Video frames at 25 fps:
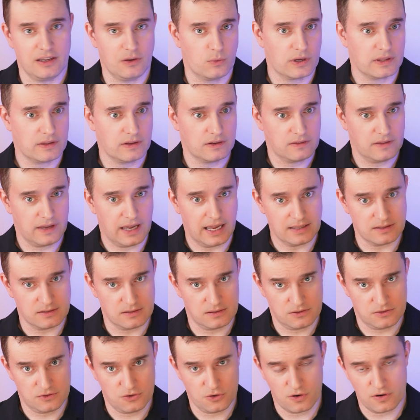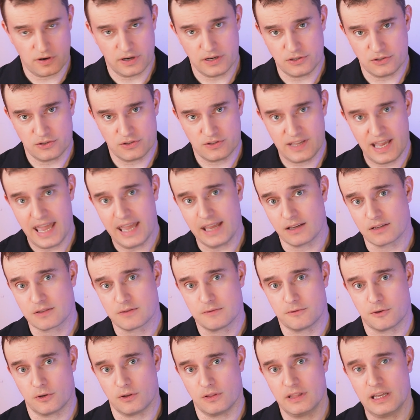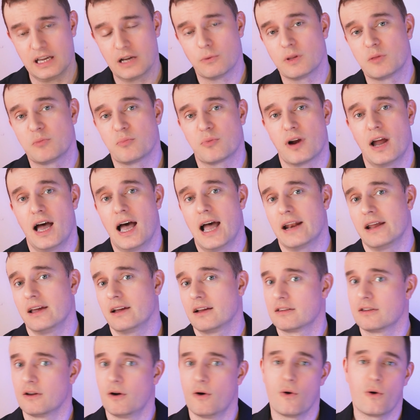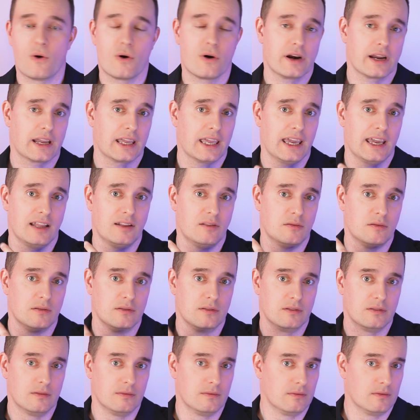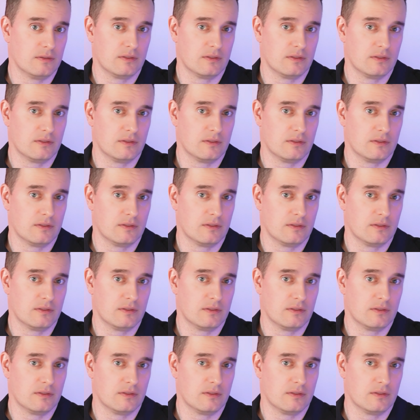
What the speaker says: whether that's storage tanks for liquid product or, again,